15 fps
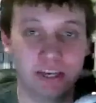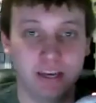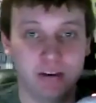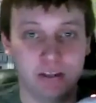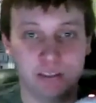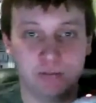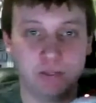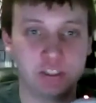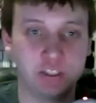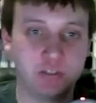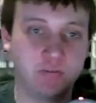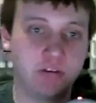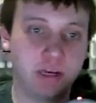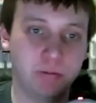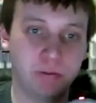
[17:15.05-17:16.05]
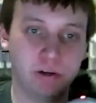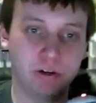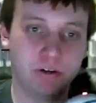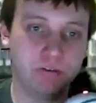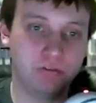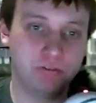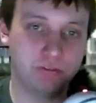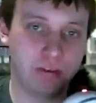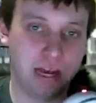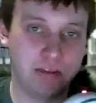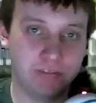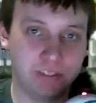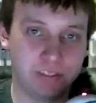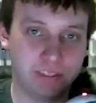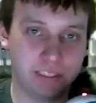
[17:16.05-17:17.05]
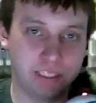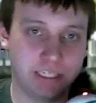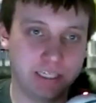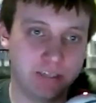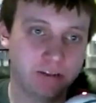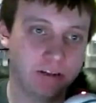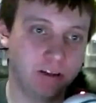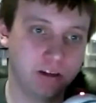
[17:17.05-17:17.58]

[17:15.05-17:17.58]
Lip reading: Especially when I move, obviously